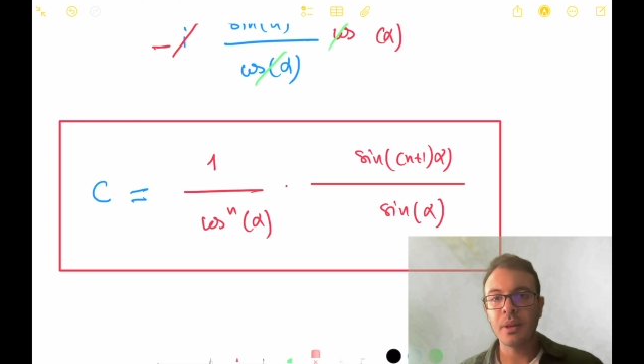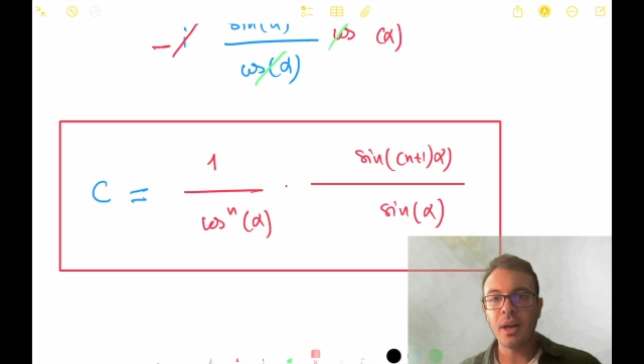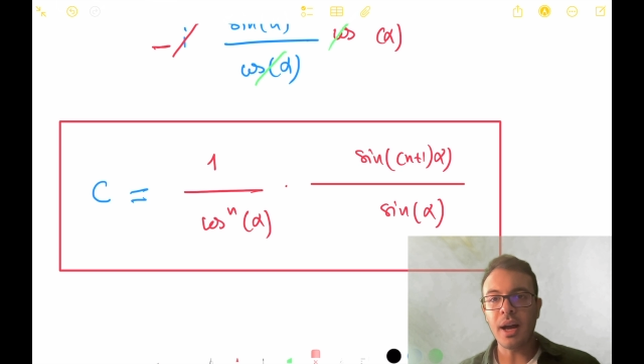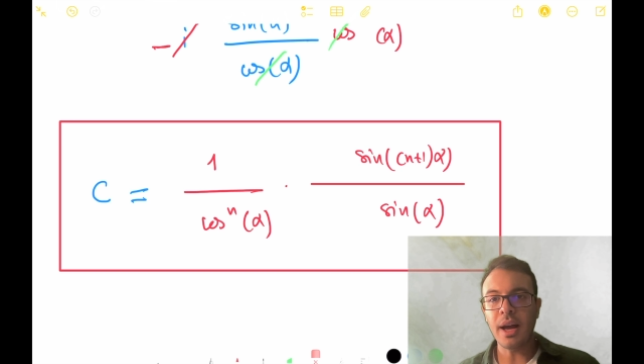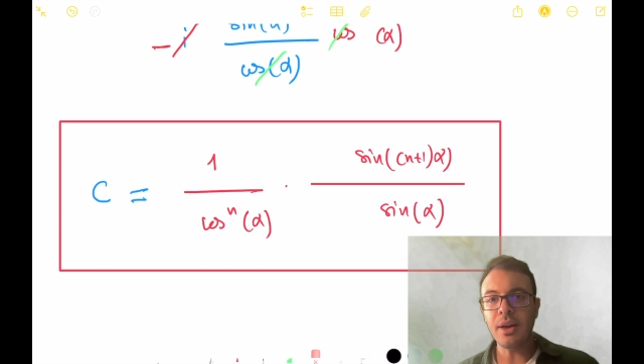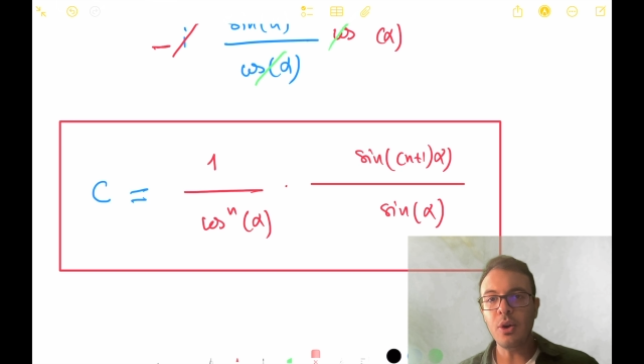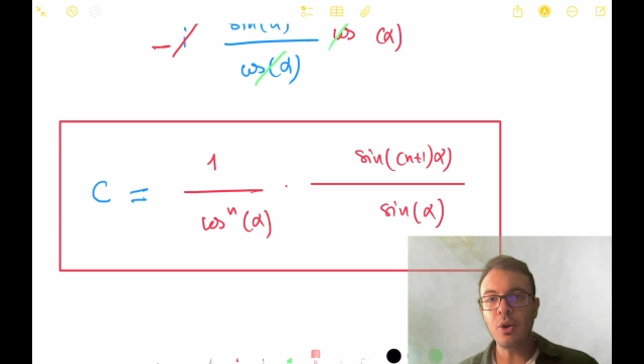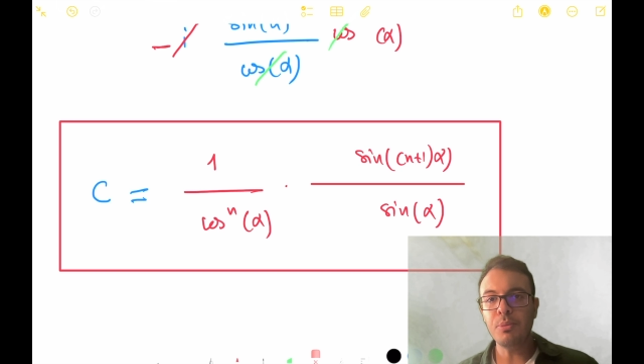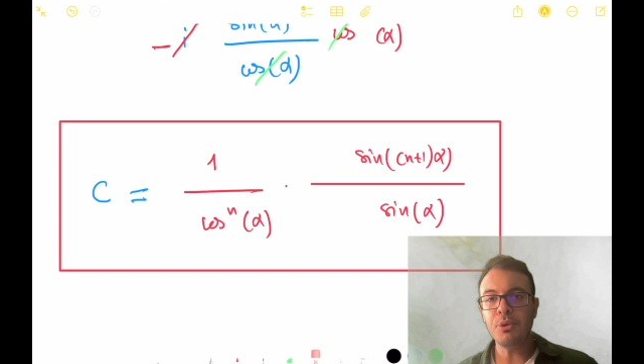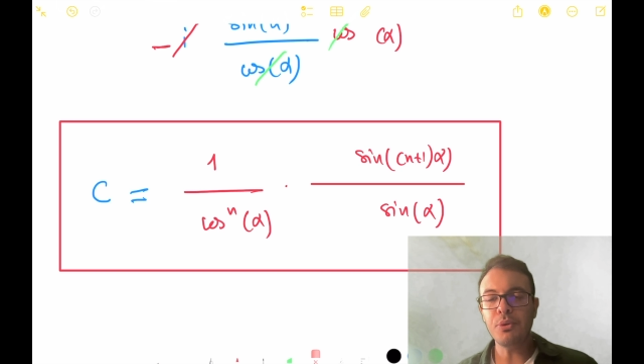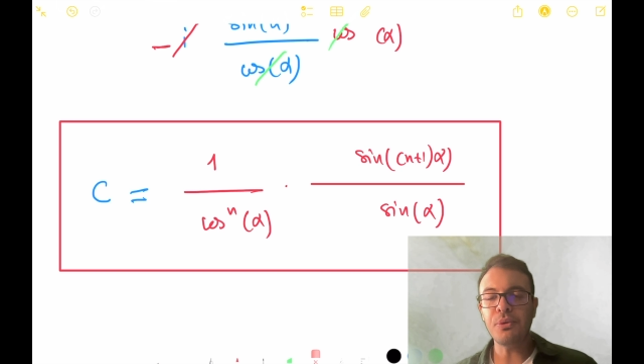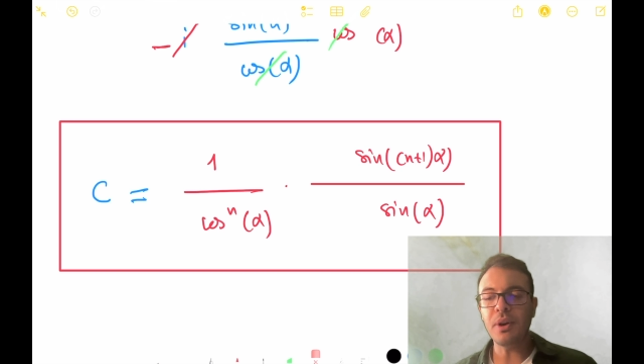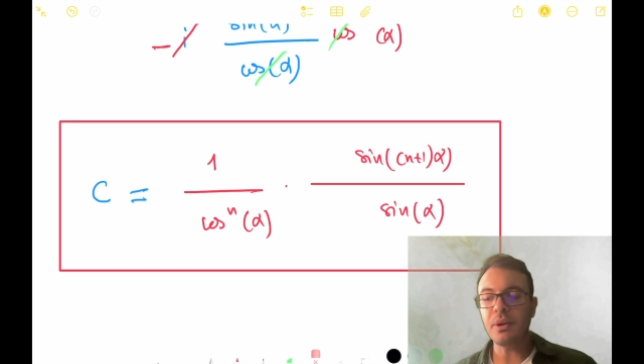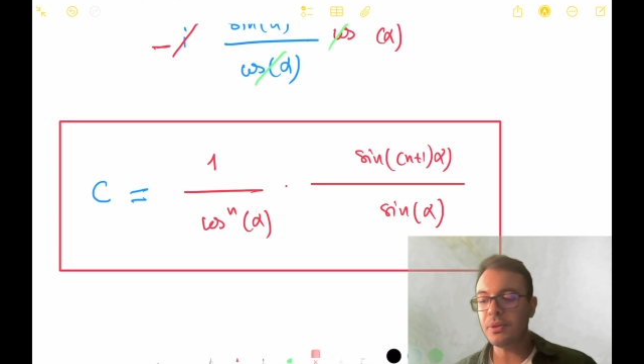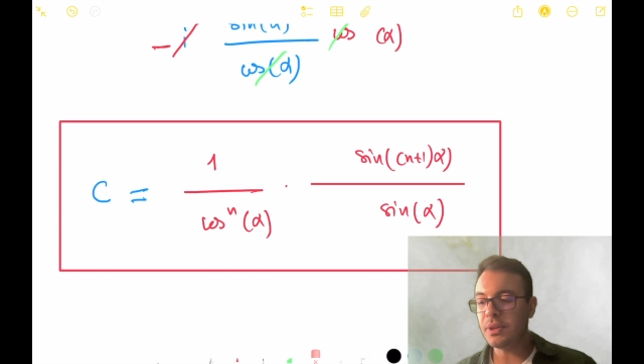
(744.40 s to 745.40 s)
I hope you
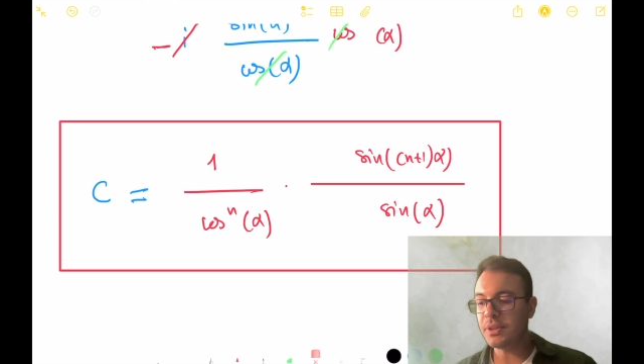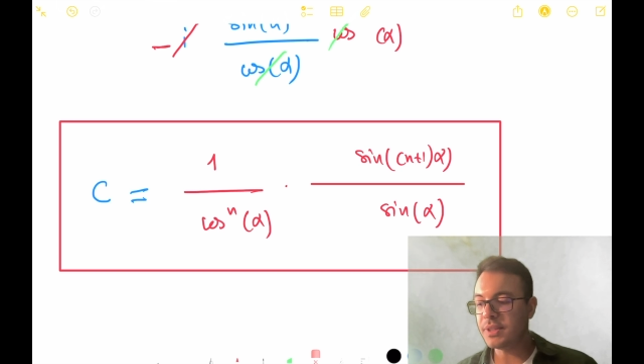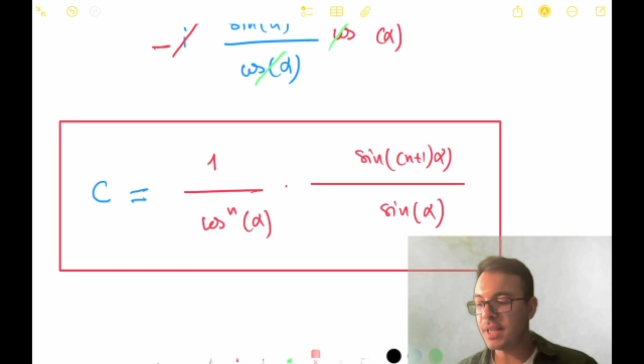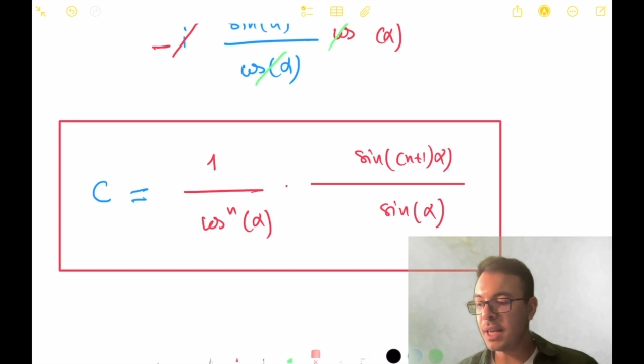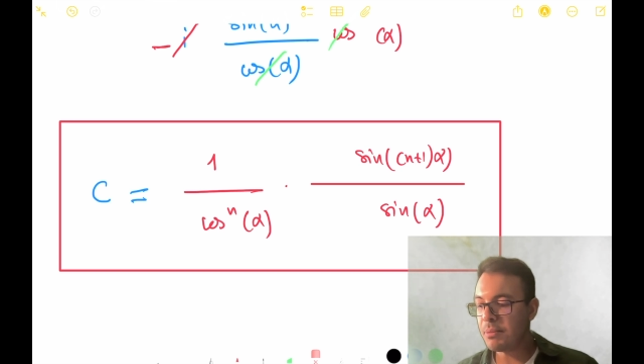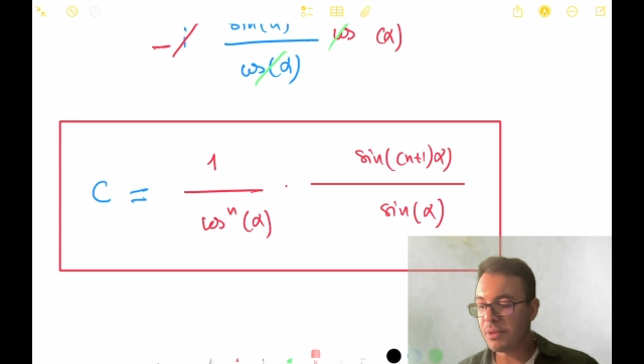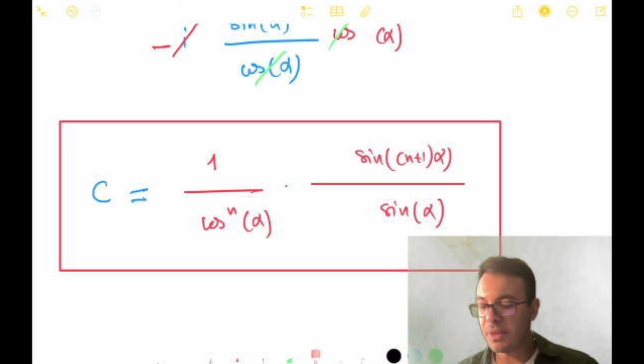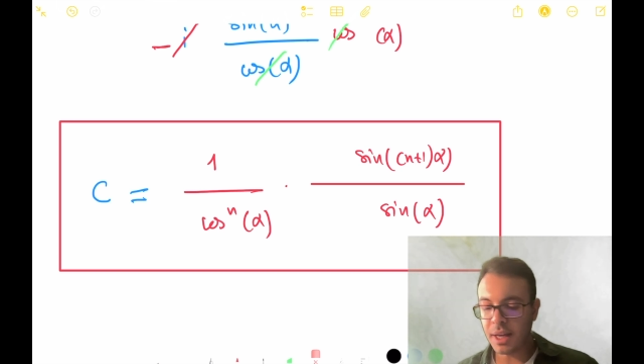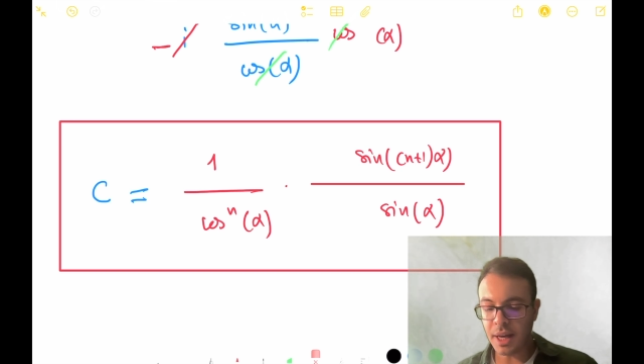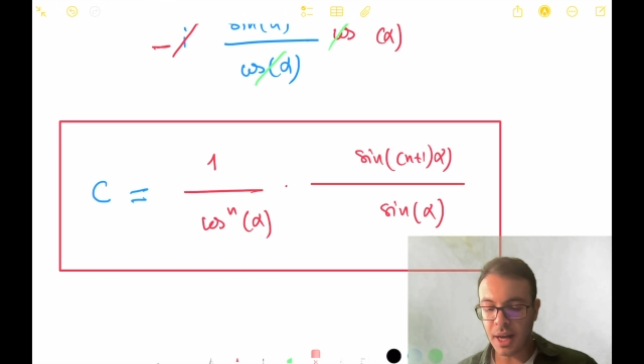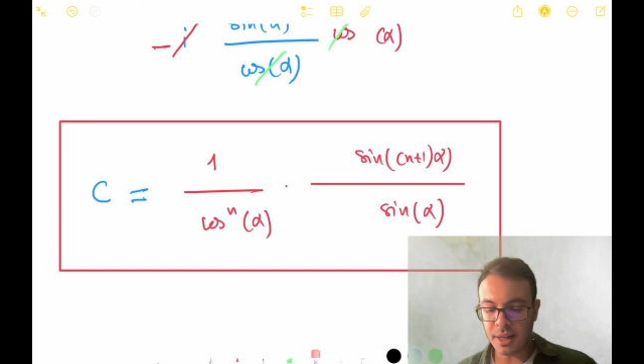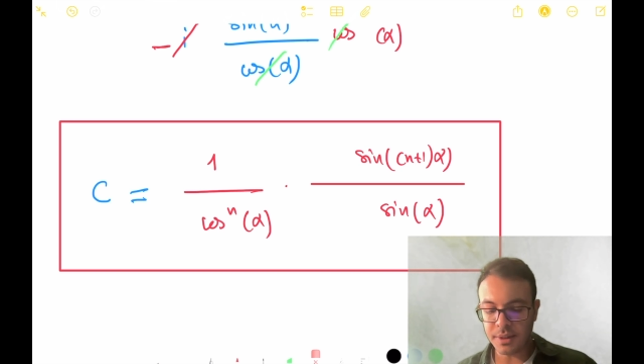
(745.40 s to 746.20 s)
found the same thing